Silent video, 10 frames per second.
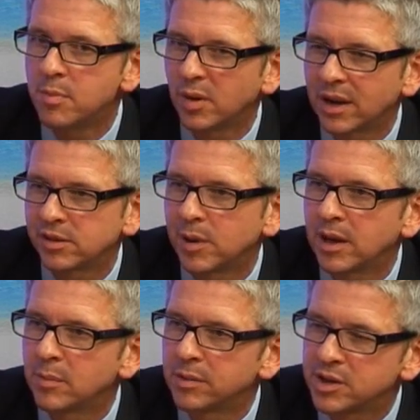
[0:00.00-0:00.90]
but let's
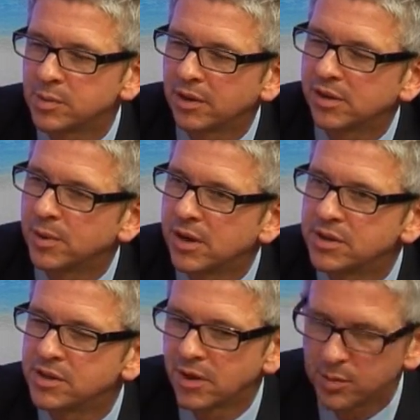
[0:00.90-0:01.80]
make it a pleasurable
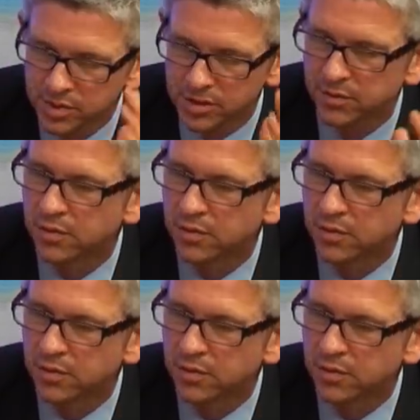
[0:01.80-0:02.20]
experience. It's very much